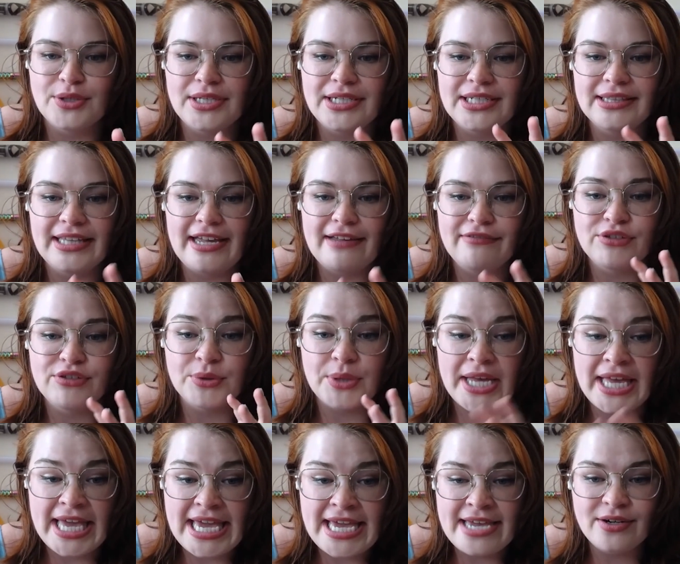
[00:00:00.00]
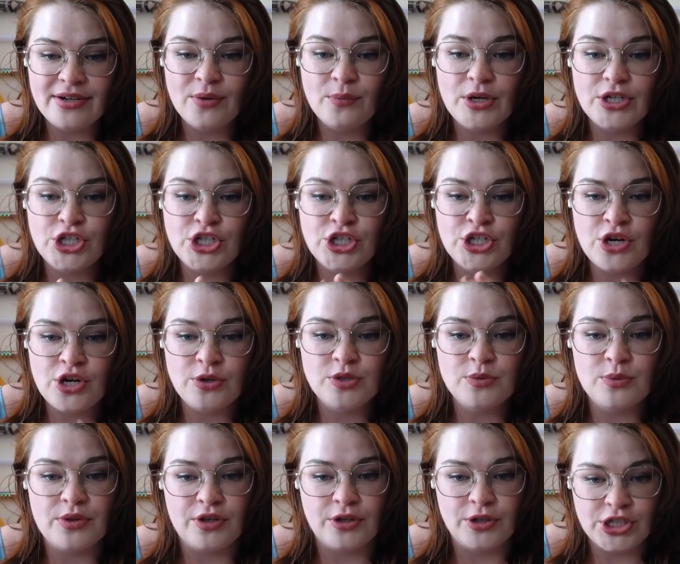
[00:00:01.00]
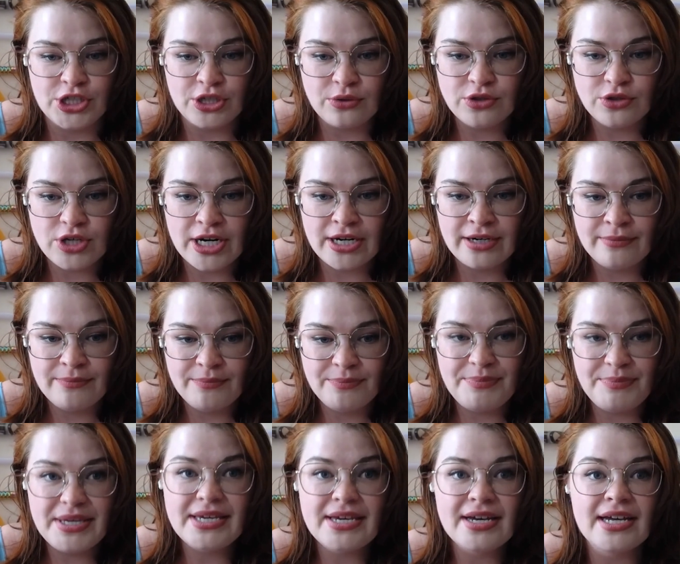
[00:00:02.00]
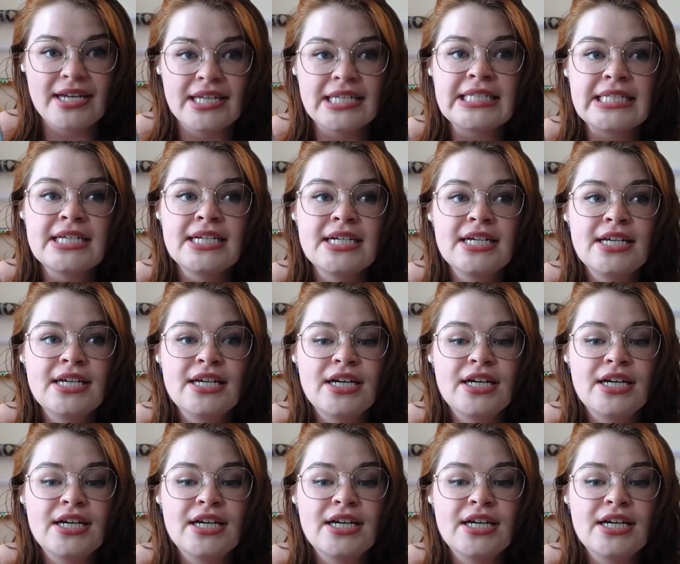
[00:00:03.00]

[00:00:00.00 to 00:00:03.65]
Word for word: created life through hate, which shows with mm-hmm. her children because yeah.